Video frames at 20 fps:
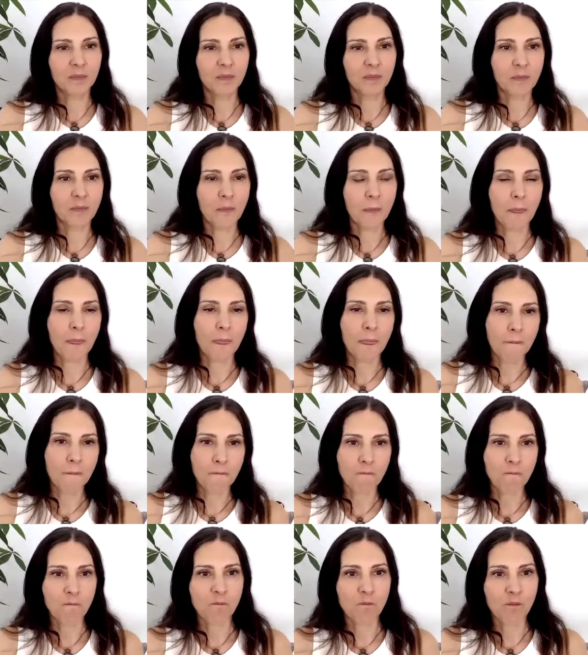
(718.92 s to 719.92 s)

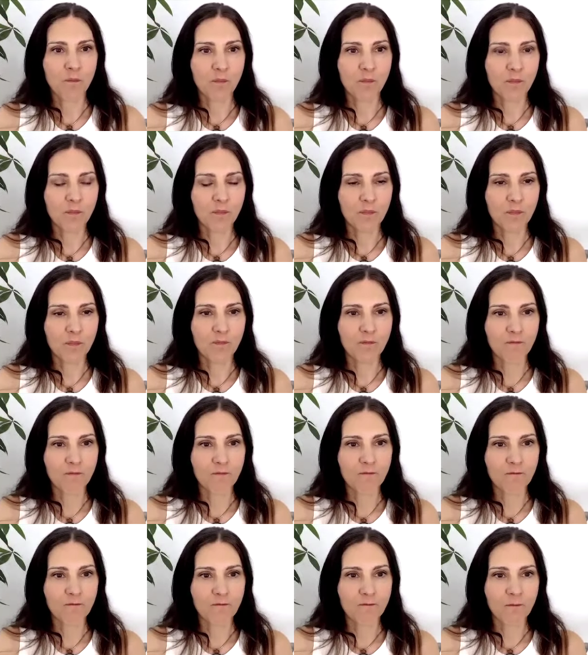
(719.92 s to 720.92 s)

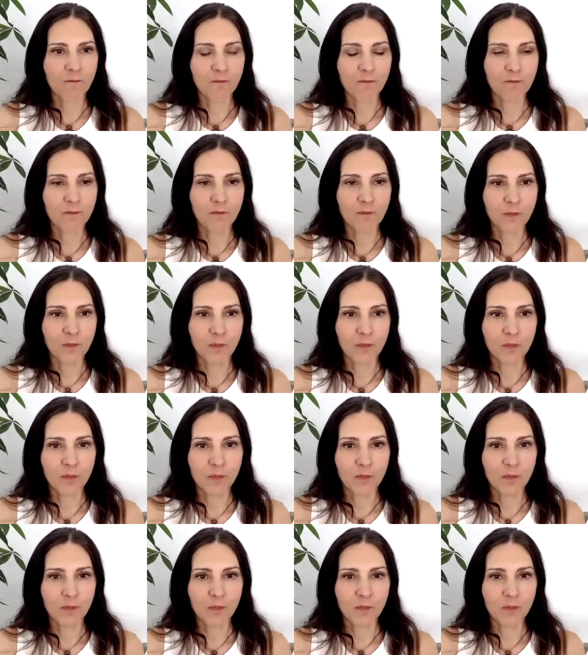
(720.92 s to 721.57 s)
No one is speaking in this clip.